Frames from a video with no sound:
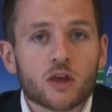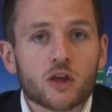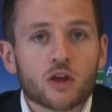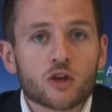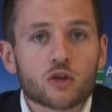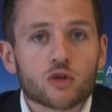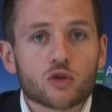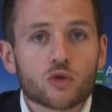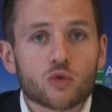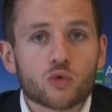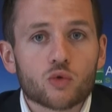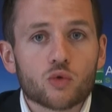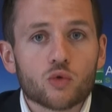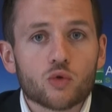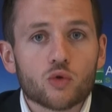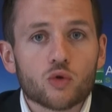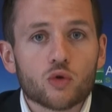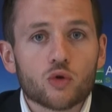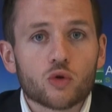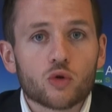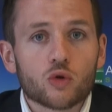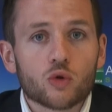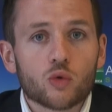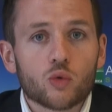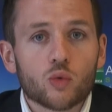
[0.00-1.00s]
So
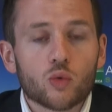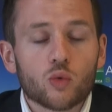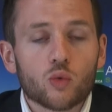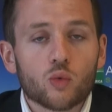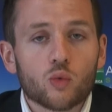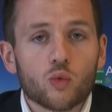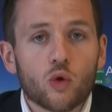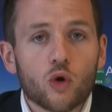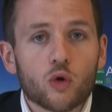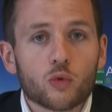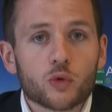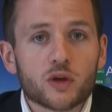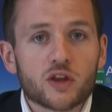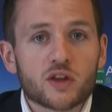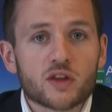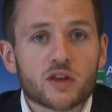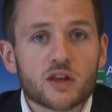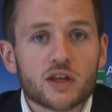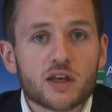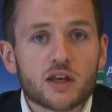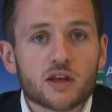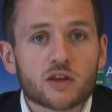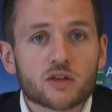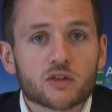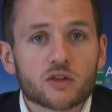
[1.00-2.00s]
what we
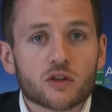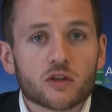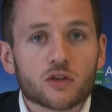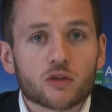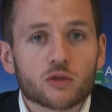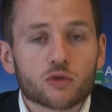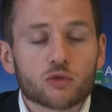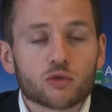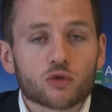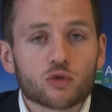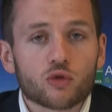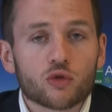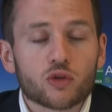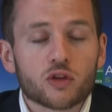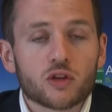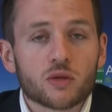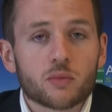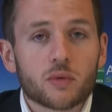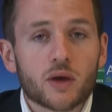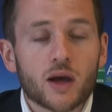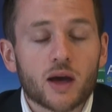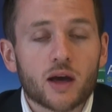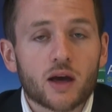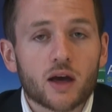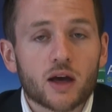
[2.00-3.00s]
see is that there's going to
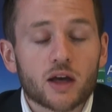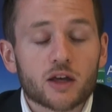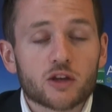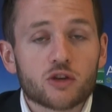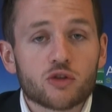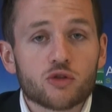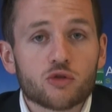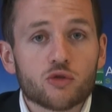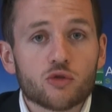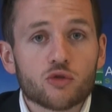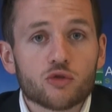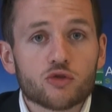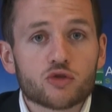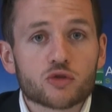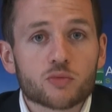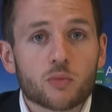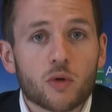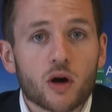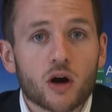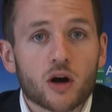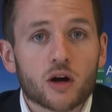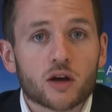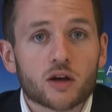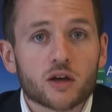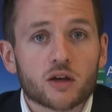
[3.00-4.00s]
be a, a, huge
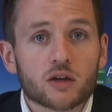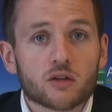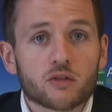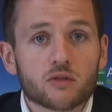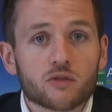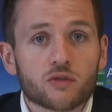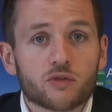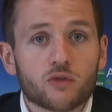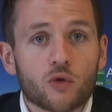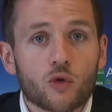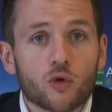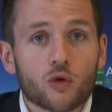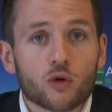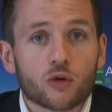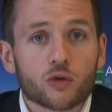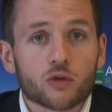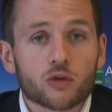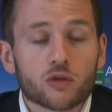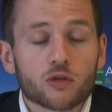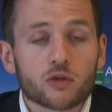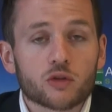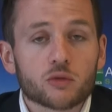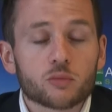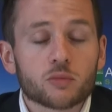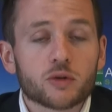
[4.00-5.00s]
market for
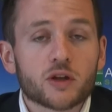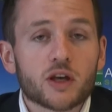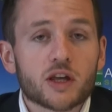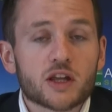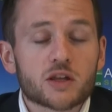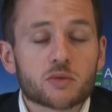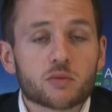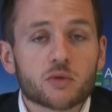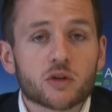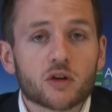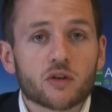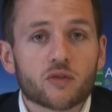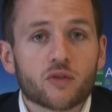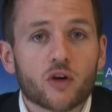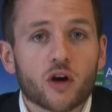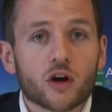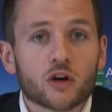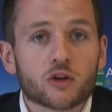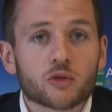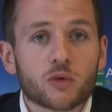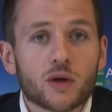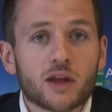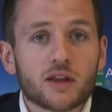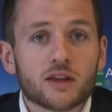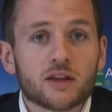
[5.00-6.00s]
the replacement of
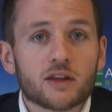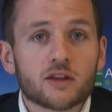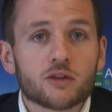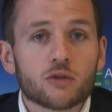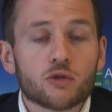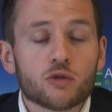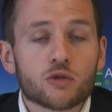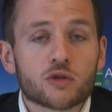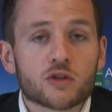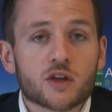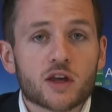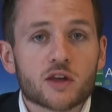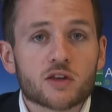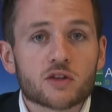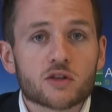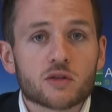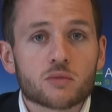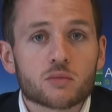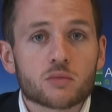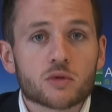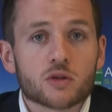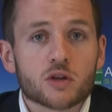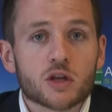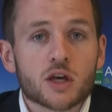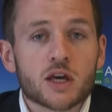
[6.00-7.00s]
R22
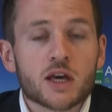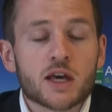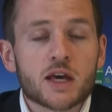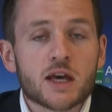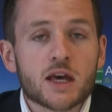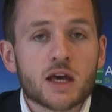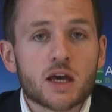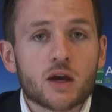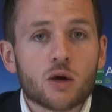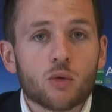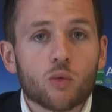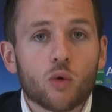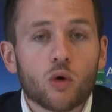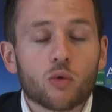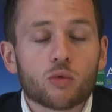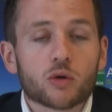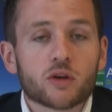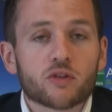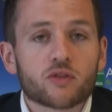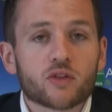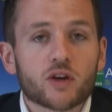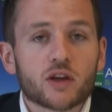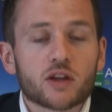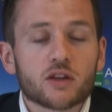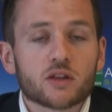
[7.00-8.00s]
systems. What we
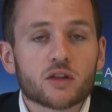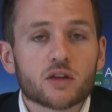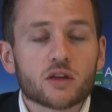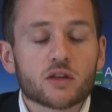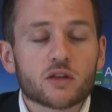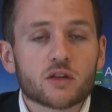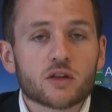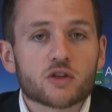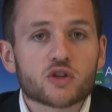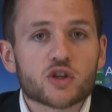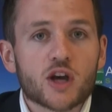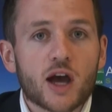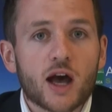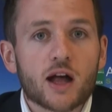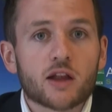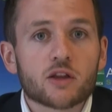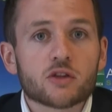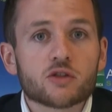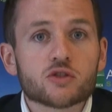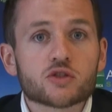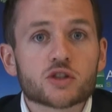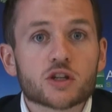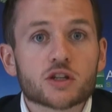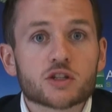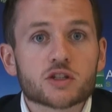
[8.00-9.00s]
find that the
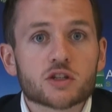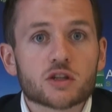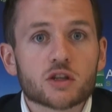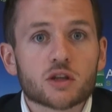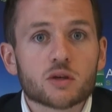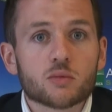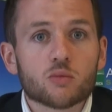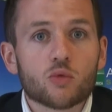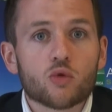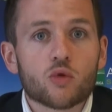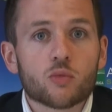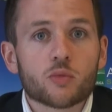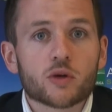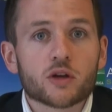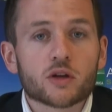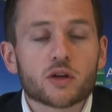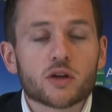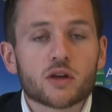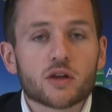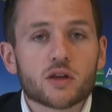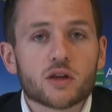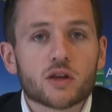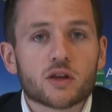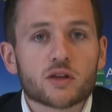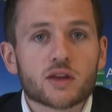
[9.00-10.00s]
challenge is at the moment
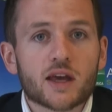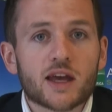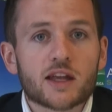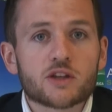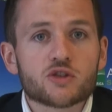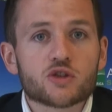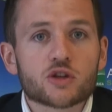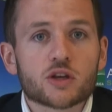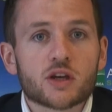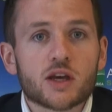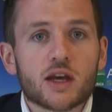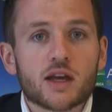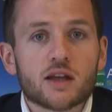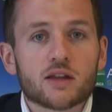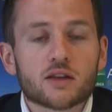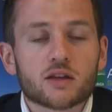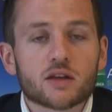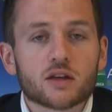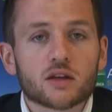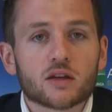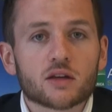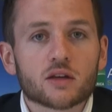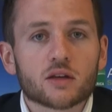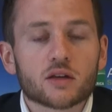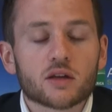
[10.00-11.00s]
is
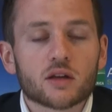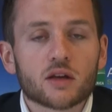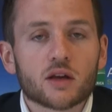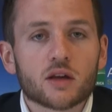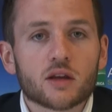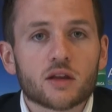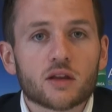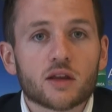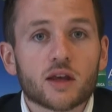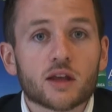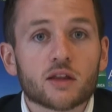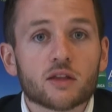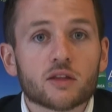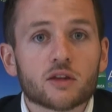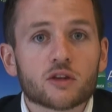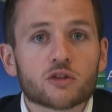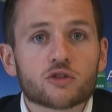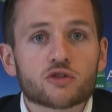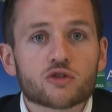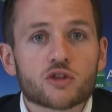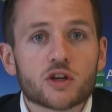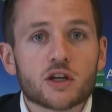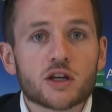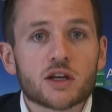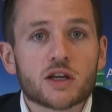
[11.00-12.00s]
educating the
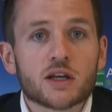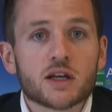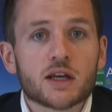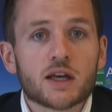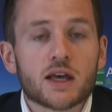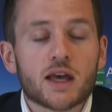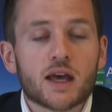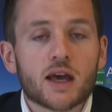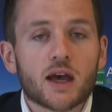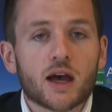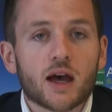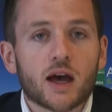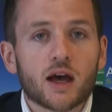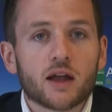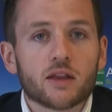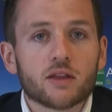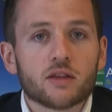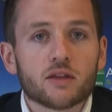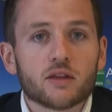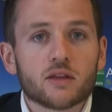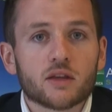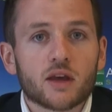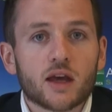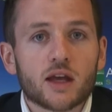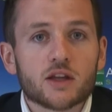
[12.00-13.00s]
industry
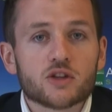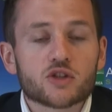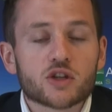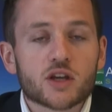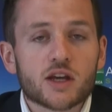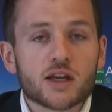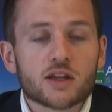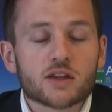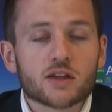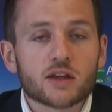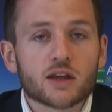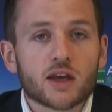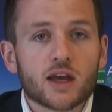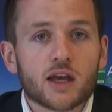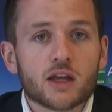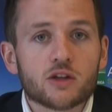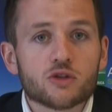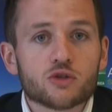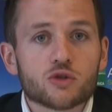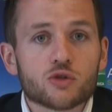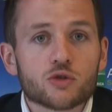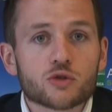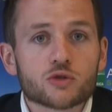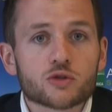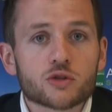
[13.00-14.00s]
and educating
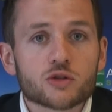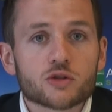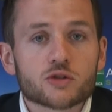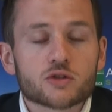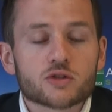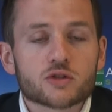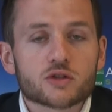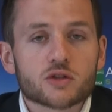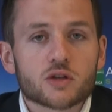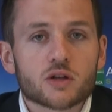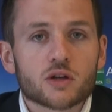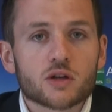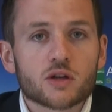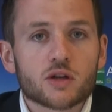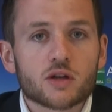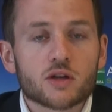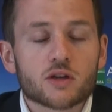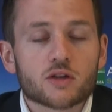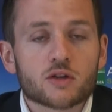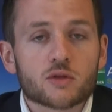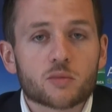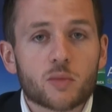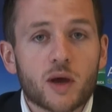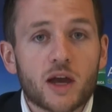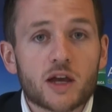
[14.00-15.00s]
end users, uh,
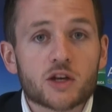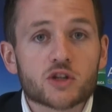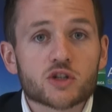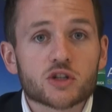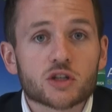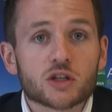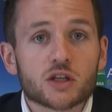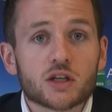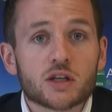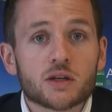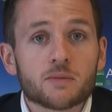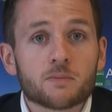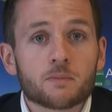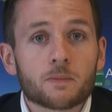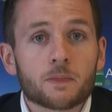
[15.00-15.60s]
especially,